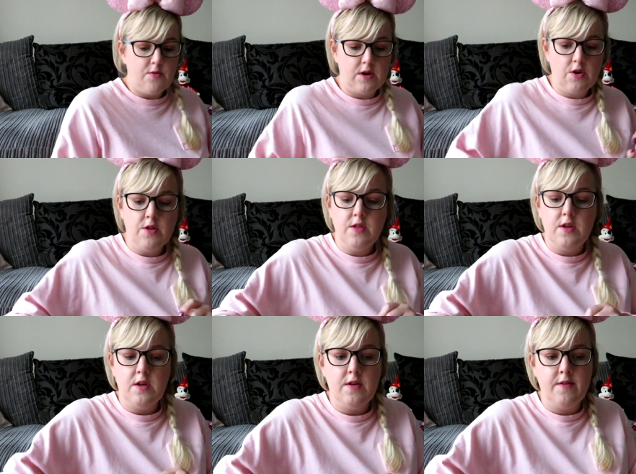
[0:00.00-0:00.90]
oh I got
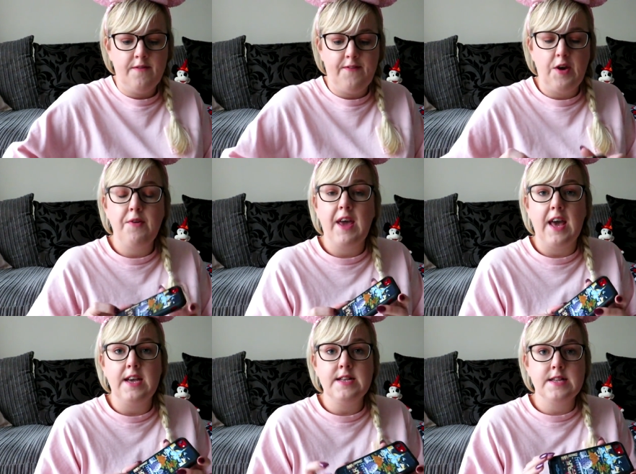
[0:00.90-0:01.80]
the phone
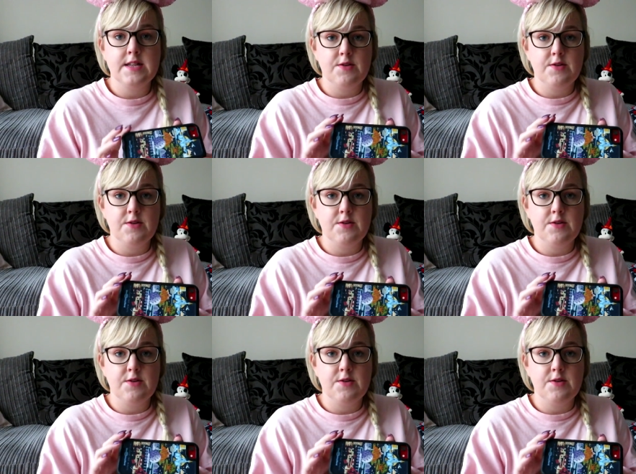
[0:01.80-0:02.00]
case,